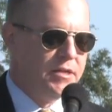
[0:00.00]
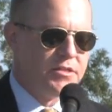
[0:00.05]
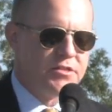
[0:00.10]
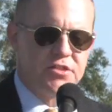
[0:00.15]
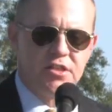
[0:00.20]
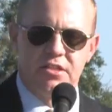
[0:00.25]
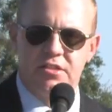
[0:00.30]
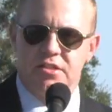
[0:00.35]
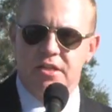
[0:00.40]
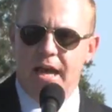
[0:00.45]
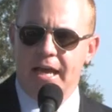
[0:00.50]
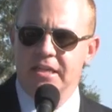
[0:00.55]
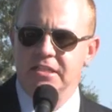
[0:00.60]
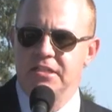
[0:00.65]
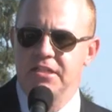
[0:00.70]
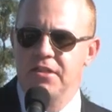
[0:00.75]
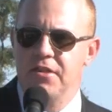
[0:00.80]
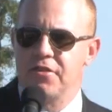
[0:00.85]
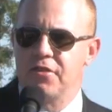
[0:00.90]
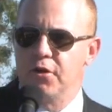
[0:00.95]
Since
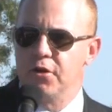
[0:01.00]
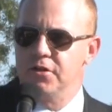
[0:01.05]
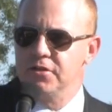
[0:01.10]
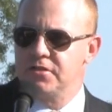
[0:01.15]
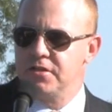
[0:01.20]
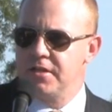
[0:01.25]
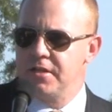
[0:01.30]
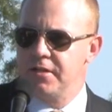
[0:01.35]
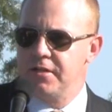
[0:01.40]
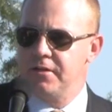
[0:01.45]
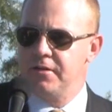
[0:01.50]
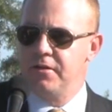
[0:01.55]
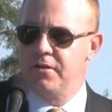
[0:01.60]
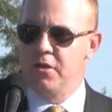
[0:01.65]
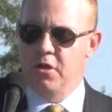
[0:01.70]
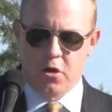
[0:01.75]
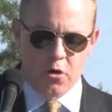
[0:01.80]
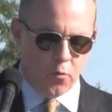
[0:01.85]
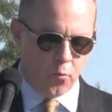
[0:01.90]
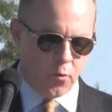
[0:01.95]
1913,
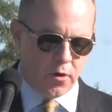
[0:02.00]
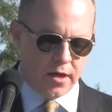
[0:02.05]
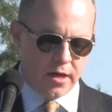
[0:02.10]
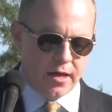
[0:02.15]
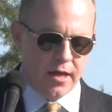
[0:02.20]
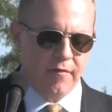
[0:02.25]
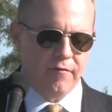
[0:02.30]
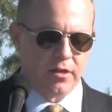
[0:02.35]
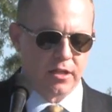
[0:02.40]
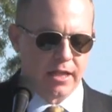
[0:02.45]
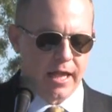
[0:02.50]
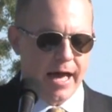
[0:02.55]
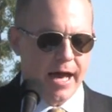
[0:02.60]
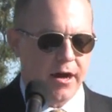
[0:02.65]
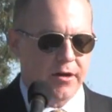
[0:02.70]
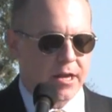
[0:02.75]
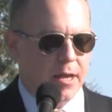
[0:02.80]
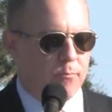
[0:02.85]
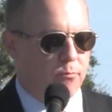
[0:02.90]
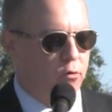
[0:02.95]
we have
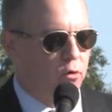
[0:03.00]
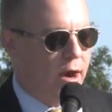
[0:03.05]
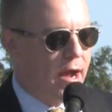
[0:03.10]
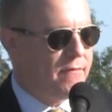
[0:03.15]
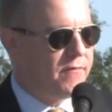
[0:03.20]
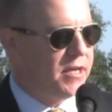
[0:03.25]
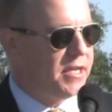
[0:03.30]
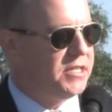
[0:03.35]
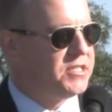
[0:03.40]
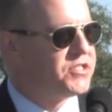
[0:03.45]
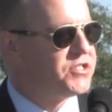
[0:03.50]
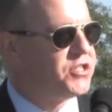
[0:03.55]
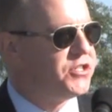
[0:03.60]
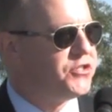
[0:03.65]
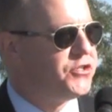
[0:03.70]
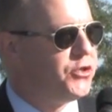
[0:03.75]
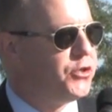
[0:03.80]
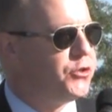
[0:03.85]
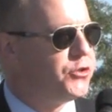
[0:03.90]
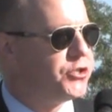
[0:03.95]
allowed a private
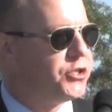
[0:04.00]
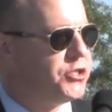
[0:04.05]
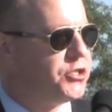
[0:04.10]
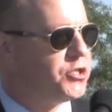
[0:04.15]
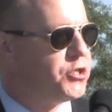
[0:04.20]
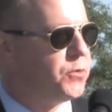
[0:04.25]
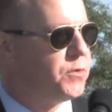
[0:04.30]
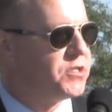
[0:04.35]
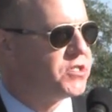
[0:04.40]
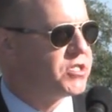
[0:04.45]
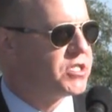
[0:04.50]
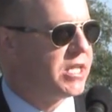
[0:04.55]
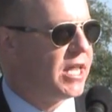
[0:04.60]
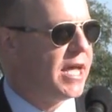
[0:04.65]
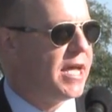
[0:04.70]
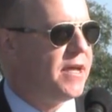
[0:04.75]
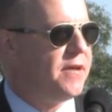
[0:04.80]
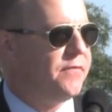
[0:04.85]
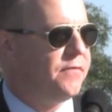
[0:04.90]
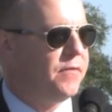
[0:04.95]
institution to
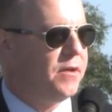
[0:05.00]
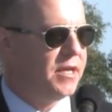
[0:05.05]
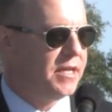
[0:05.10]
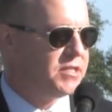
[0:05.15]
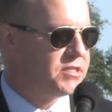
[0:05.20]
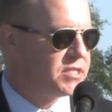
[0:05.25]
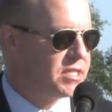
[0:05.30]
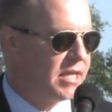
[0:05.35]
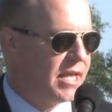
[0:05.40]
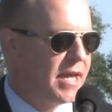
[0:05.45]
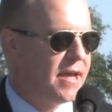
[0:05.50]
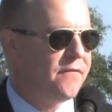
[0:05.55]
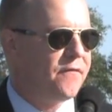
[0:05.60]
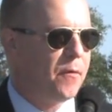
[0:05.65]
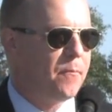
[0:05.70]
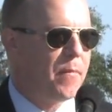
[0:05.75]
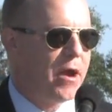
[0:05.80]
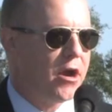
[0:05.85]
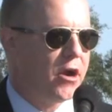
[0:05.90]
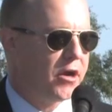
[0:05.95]
enslave
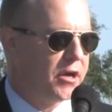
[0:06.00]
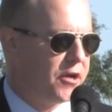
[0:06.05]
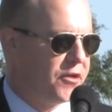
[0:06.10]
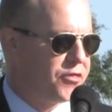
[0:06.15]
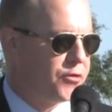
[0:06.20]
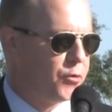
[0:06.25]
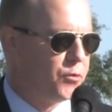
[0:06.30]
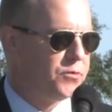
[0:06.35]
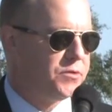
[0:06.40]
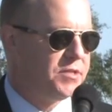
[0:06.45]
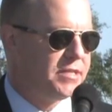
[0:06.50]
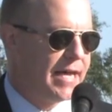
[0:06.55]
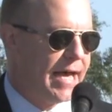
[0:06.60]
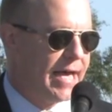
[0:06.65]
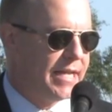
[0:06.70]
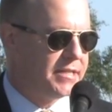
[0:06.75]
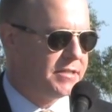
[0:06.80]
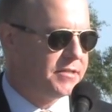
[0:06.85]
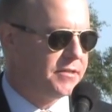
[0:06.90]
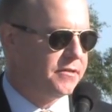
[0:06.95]
America through
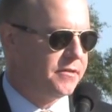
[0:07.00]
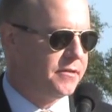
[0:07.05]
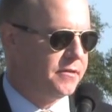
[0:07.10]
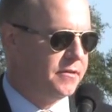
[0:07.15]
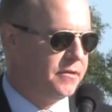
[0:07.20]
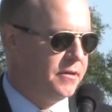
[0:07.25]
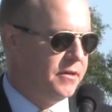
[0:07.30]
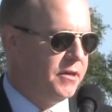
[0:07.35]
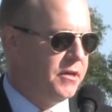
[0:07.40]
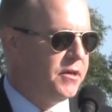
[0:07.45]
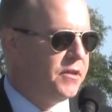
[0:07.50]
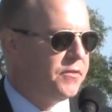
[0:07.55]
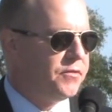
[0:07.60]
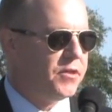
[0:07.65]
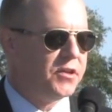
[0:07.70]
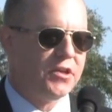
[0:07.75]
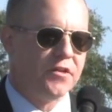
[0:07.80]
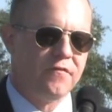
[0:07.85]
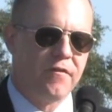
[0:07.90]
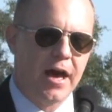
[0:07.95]
debt.
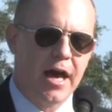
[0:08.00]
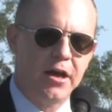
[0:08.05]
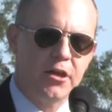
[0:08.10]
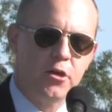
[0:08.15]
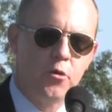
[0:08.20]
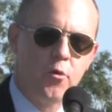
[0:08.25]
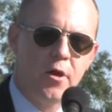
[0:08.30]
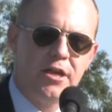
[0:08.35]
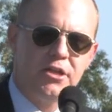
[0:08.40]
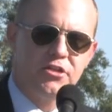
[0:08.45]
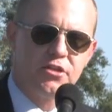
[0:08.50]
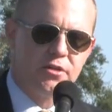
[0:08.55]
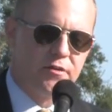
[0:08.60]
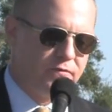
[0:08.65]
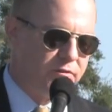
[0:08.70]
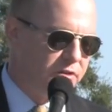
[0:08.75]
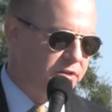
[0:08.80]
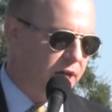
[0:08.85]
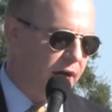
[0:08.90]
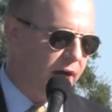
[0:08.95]
The devaluation
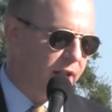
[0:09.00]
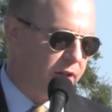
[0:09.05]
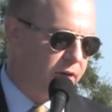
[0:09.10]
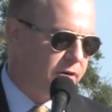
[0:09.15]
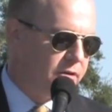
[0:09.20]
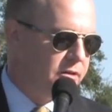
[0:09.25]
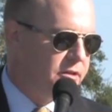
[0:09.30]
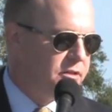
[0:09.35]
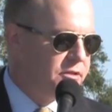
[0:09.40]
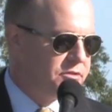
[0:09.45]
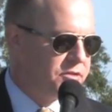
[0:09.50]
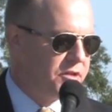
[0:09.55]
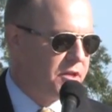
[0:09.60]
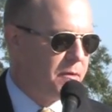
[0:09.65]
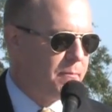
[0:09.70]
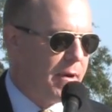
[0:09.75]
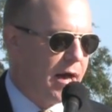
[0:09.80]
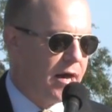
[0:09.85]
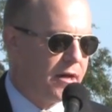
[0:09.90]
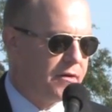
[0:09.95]
of the dollar to the
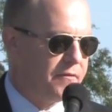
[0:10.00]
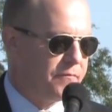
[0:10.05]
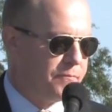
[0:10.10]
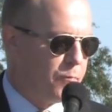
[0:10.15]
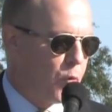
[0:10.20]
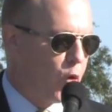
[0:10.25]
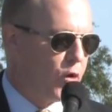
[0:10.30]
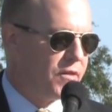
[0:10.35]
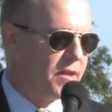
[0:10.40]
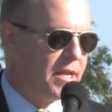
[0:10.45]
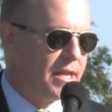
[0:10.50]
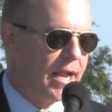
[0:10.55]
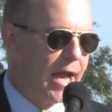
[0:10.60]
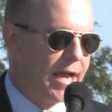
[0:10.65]
amount of more than